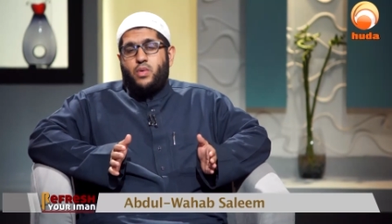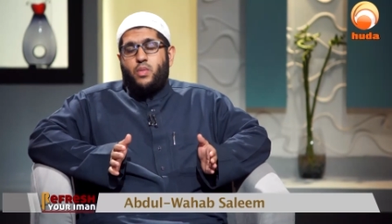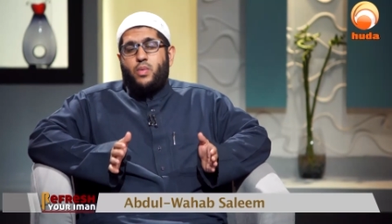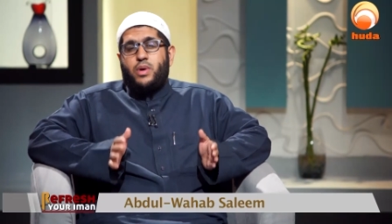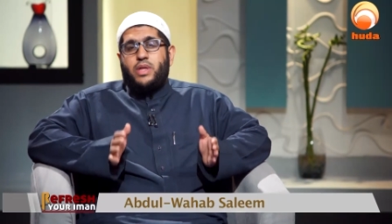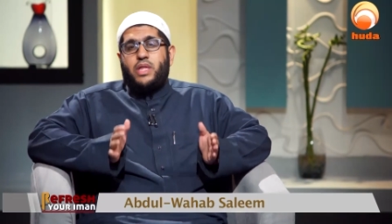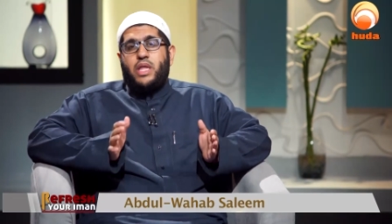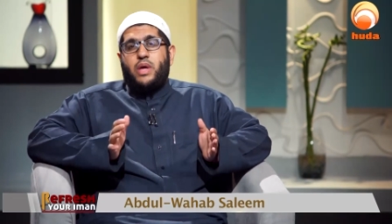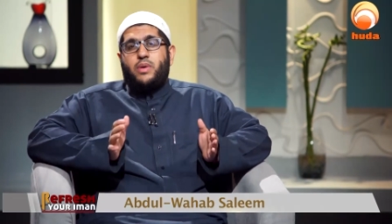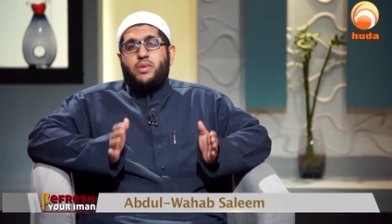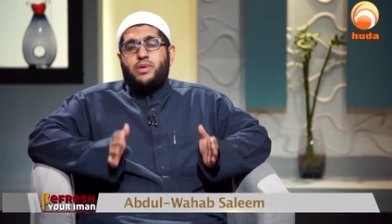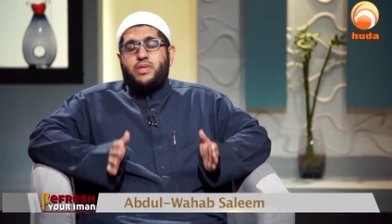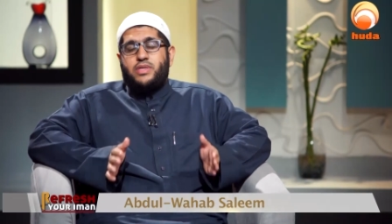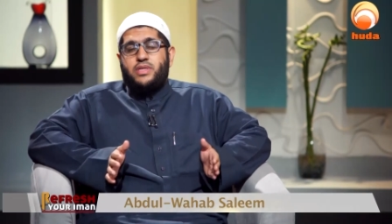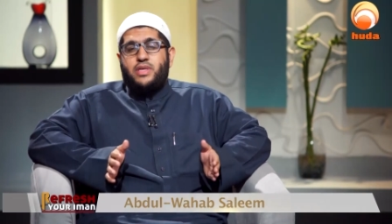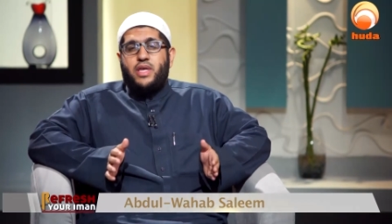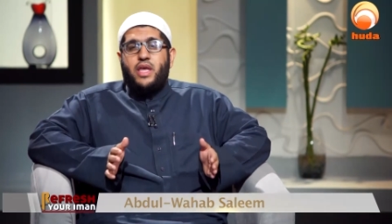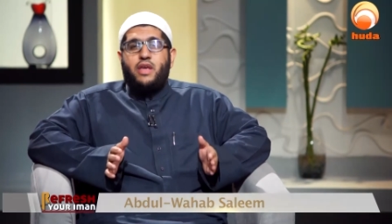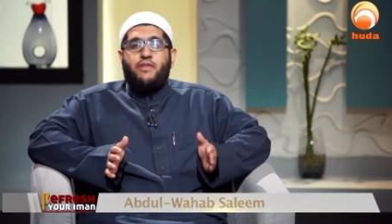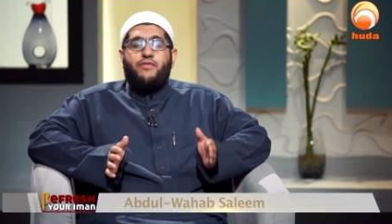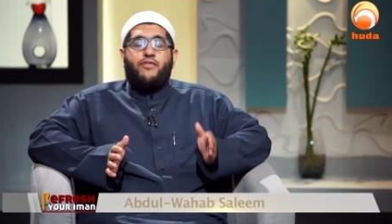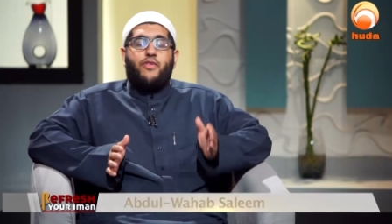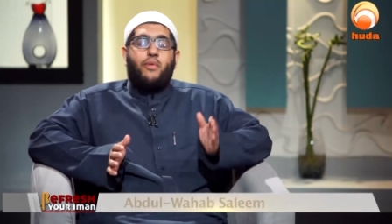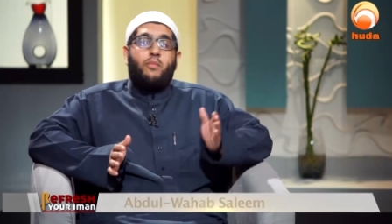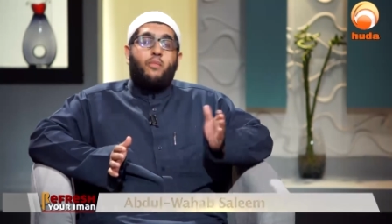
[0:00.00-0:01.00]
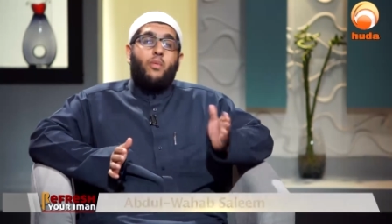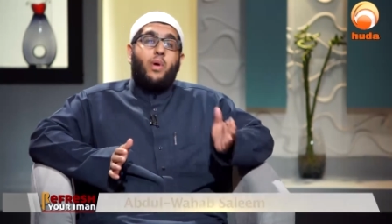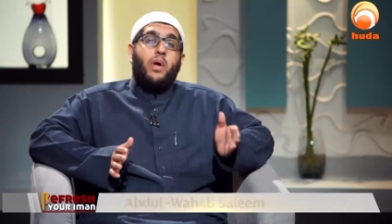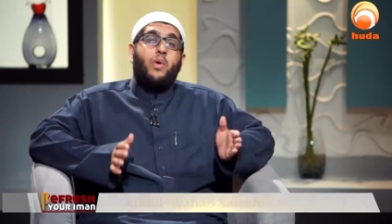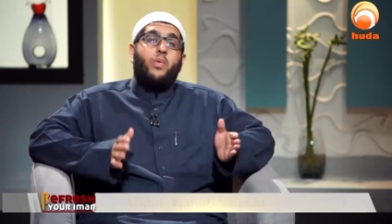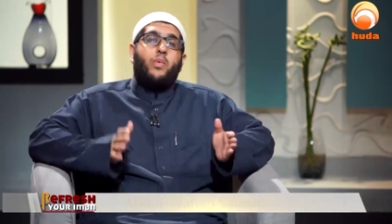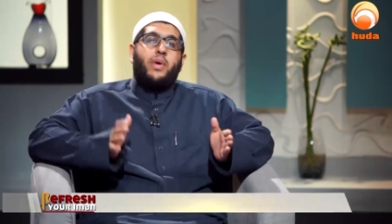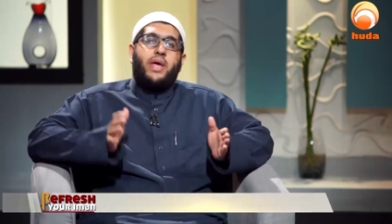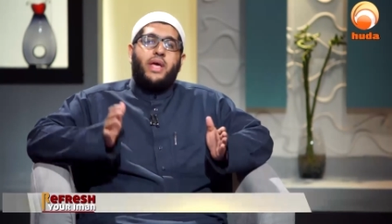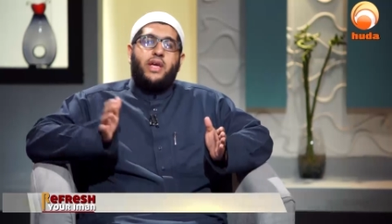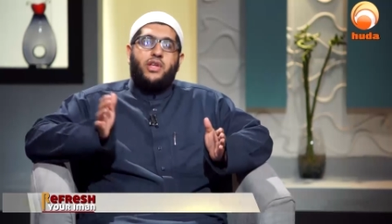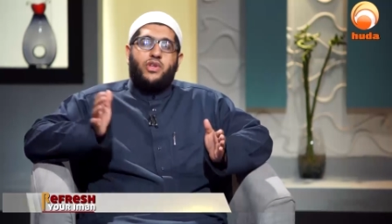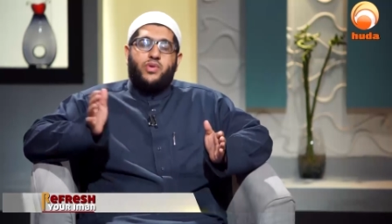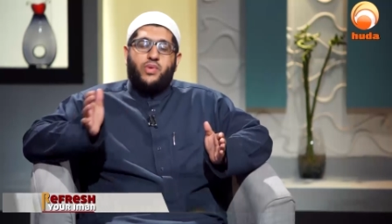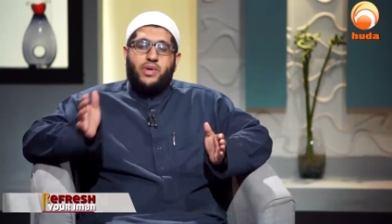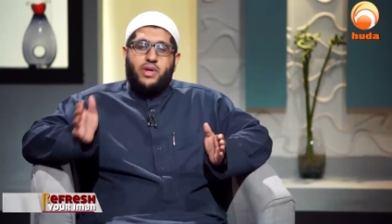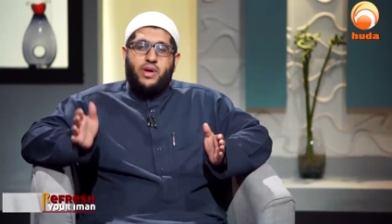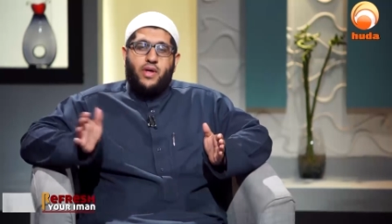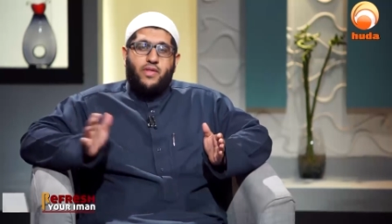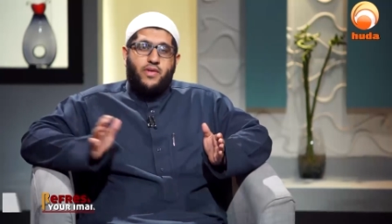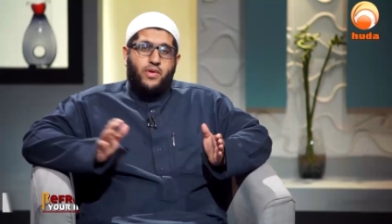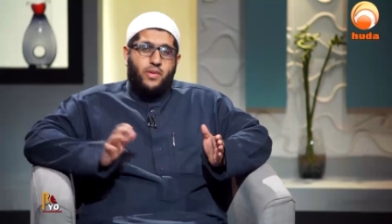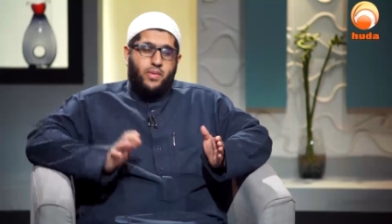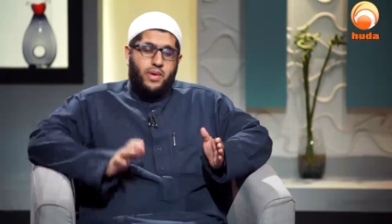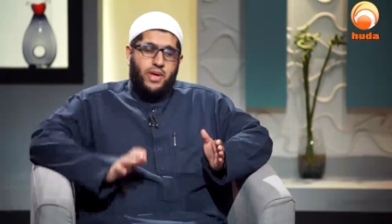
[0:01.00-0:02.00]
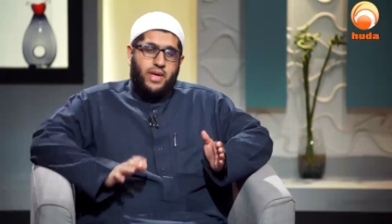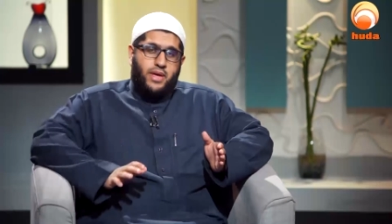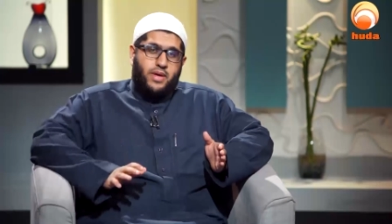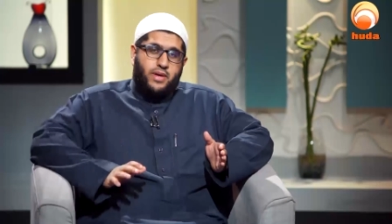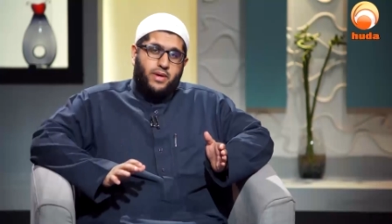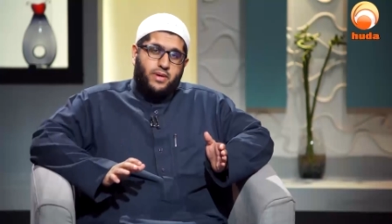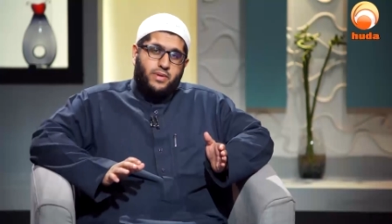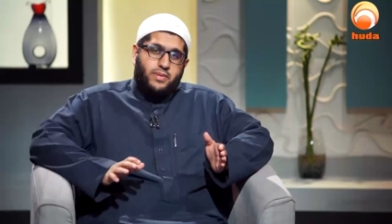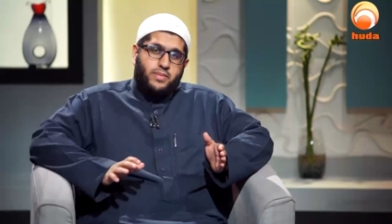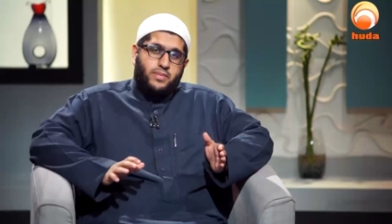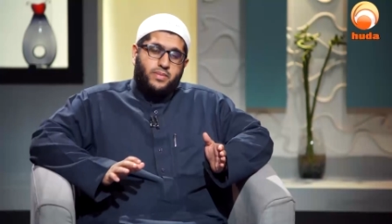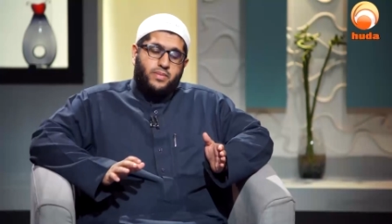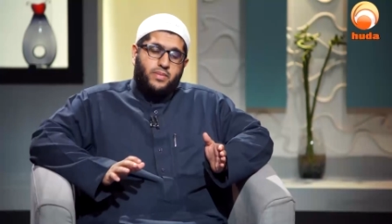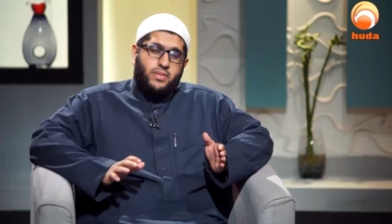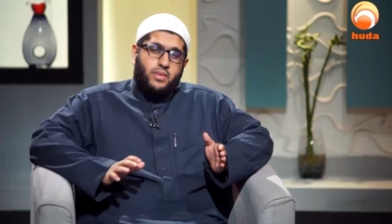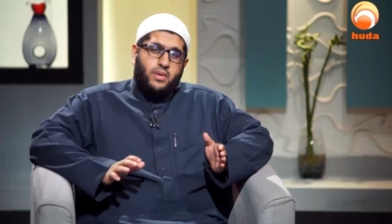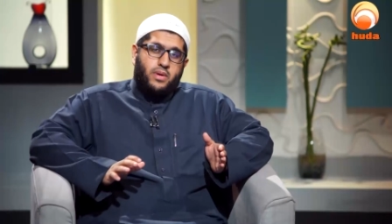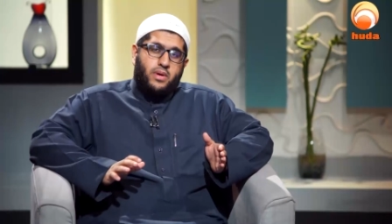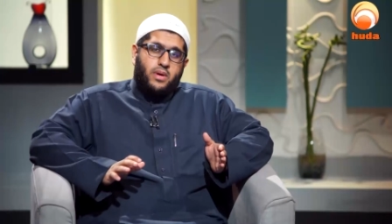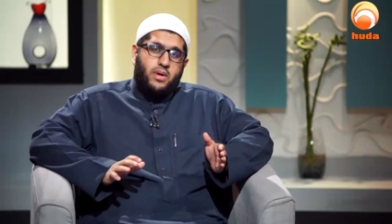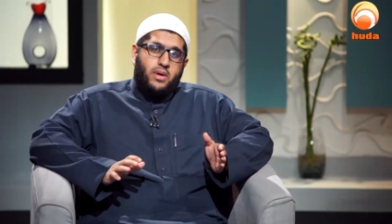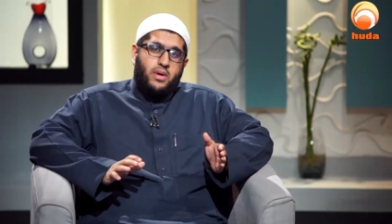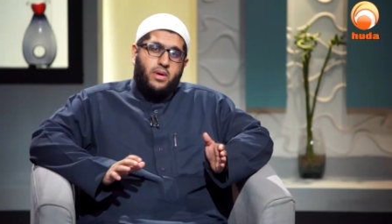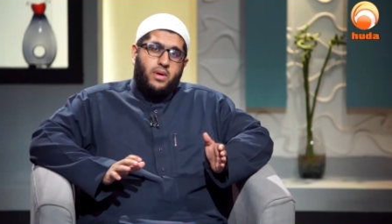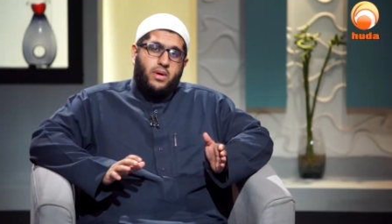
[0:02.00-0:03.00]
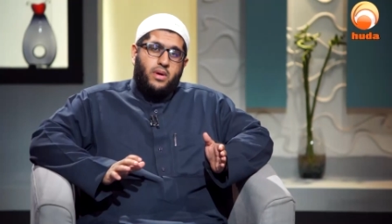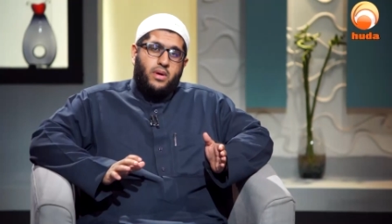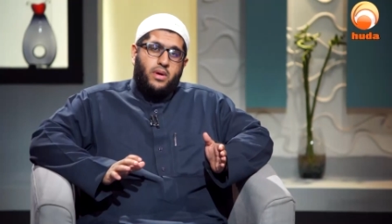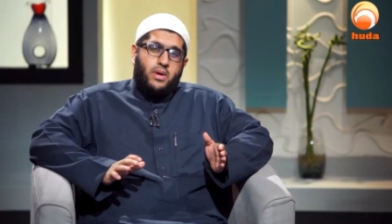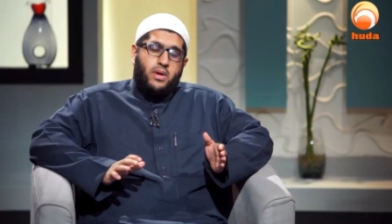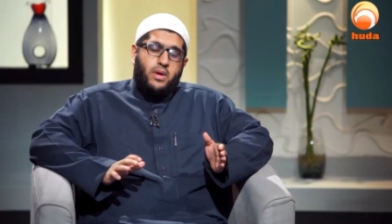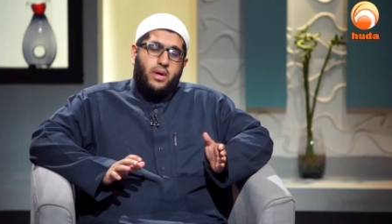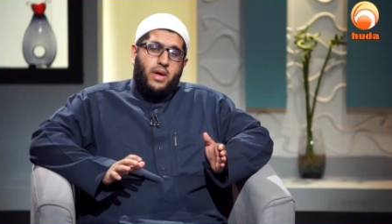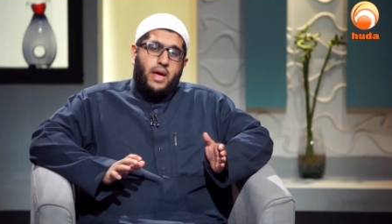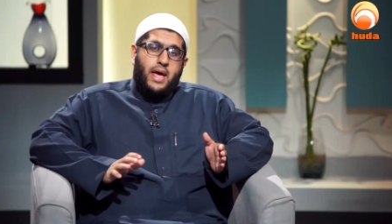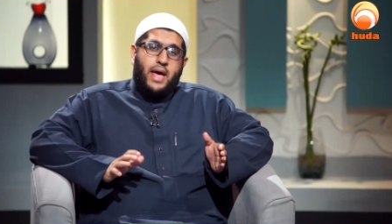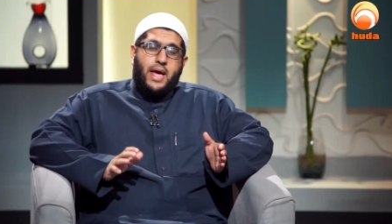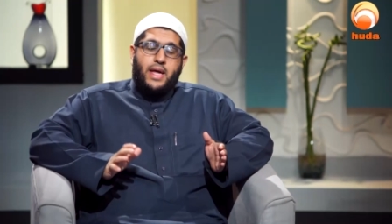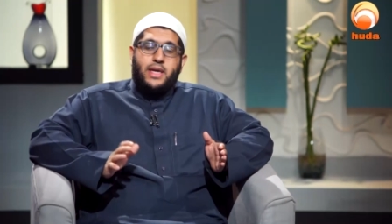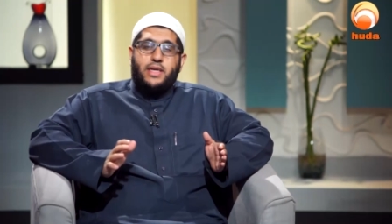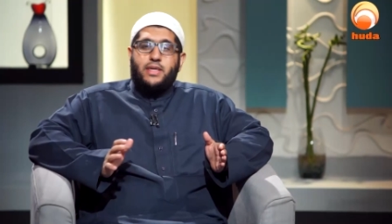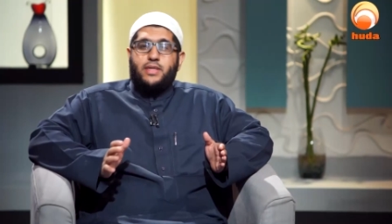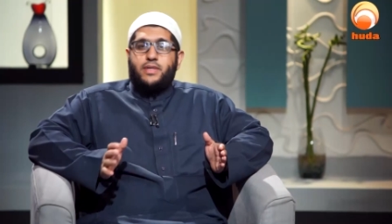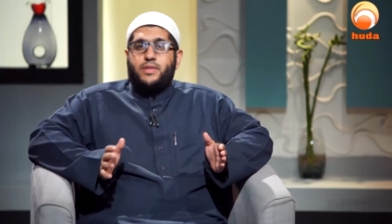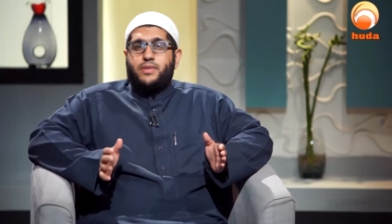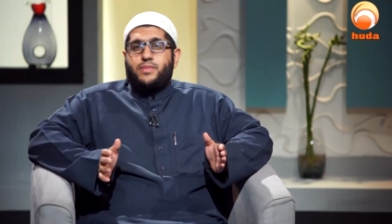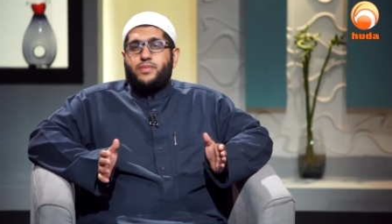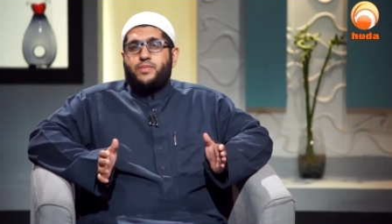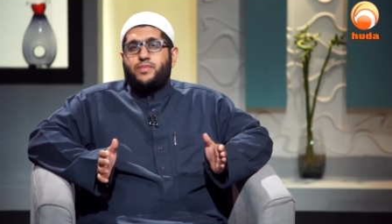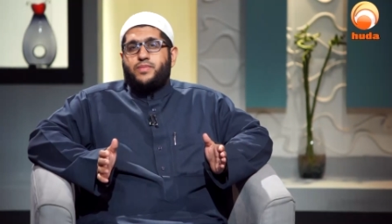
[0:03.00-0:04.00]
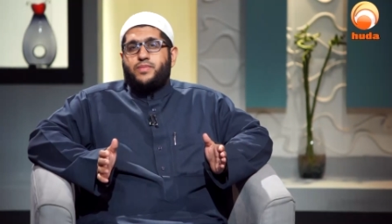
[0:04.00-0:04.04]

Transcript: what they would say from one week to another week. And